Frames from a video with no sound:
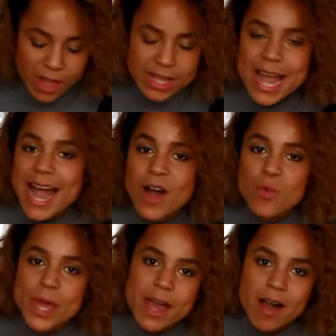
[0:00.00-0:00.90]
Now
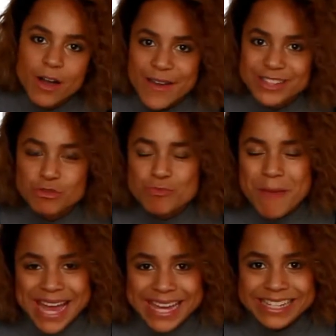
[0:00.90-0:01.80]
we are going to
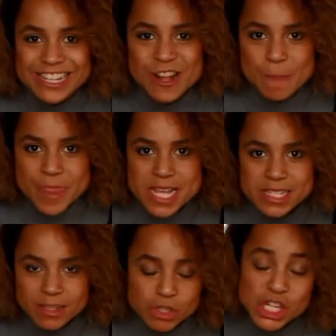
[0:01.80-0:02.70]
make
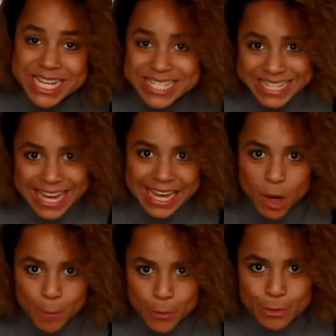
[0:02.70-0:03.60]
some cheesecake
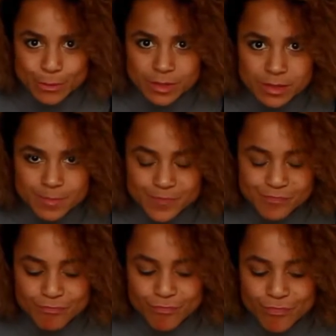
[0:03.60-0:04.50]
balls.
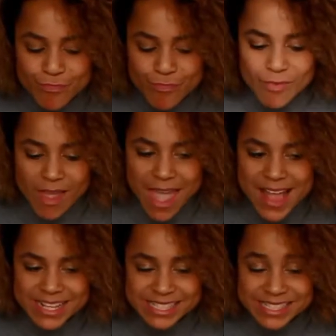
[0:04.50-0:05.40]

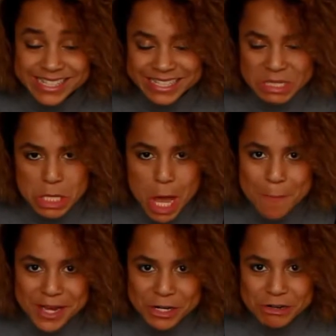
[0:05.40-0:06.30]
These are
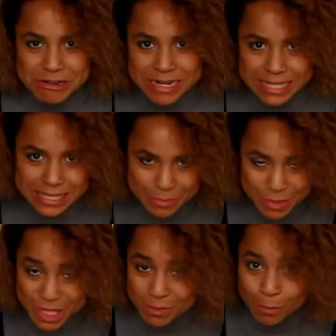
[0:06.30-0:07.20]
my
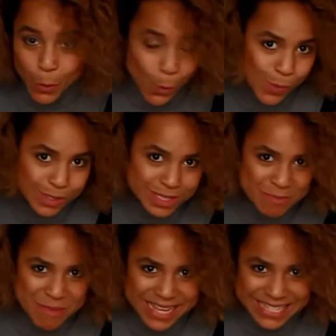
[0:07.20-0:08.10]
Christmas balls,
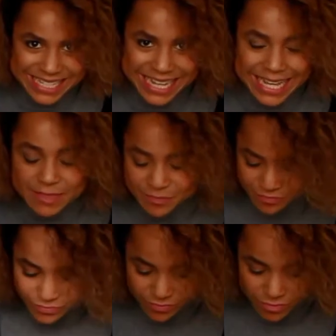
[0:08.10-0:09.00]
basically.
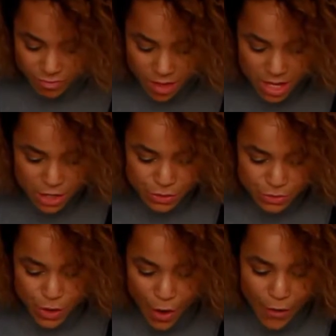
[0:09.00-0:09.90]

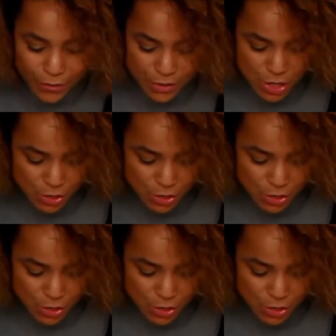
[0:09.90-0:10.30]
So,